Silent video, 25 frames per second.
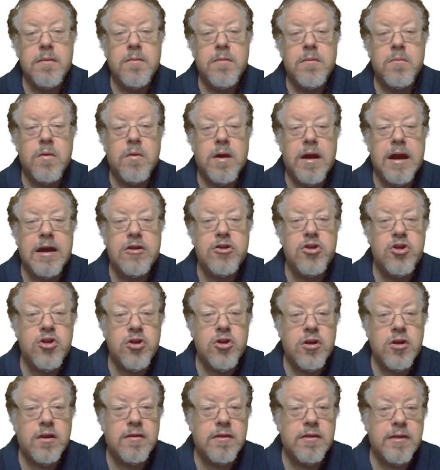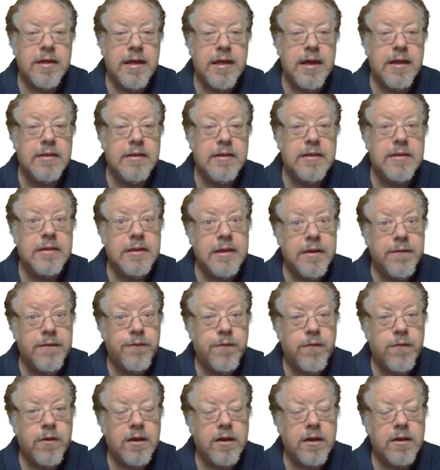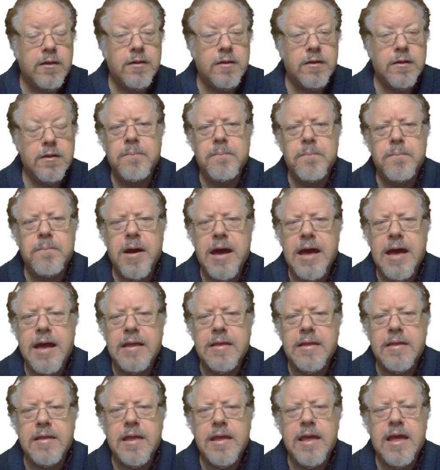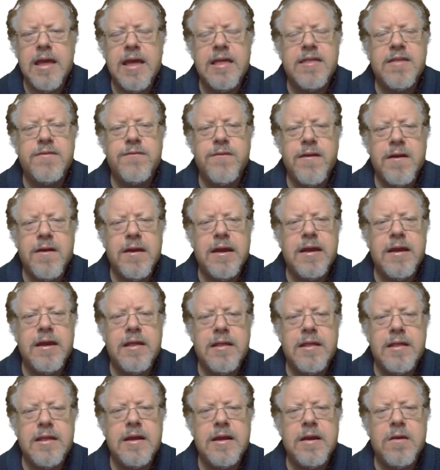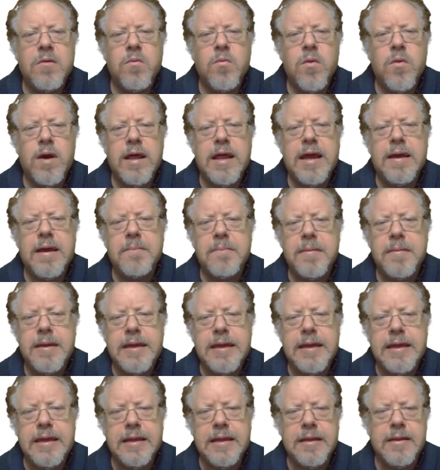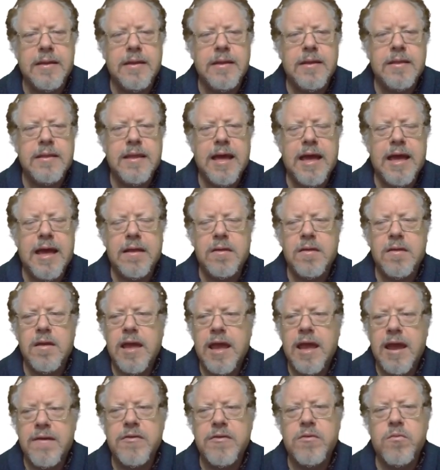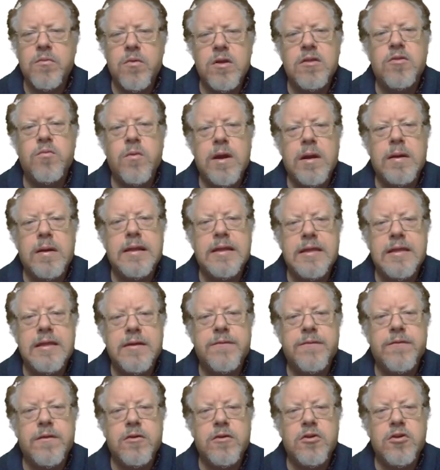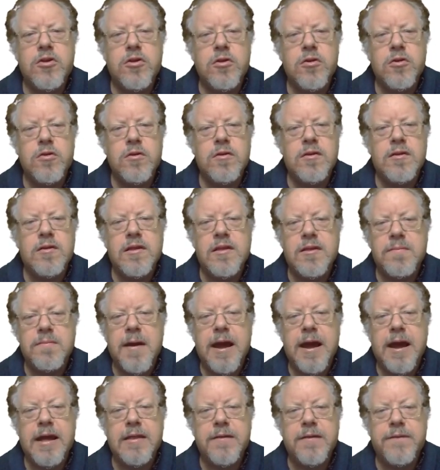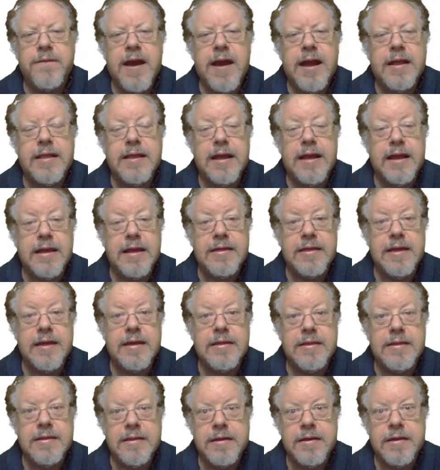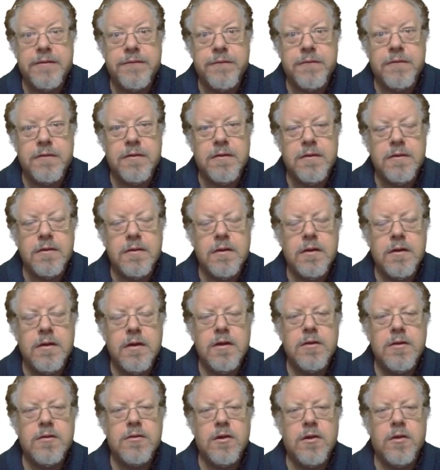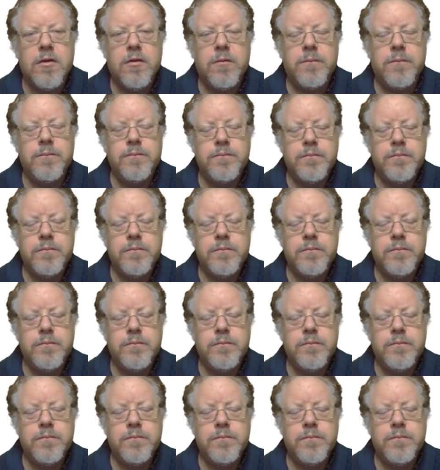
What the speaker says: where I should have said different. But it's very clear what I mean, that everyone's wearing different shoes, despite the fact that I said differ. So